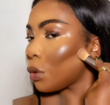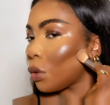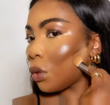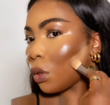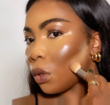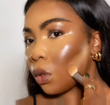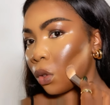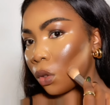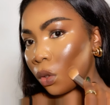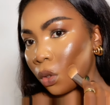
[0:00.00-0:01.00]

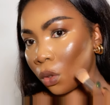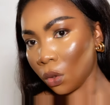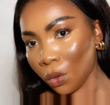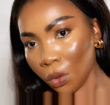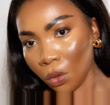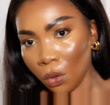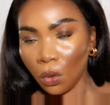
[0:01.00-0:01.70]
Nobody speaks.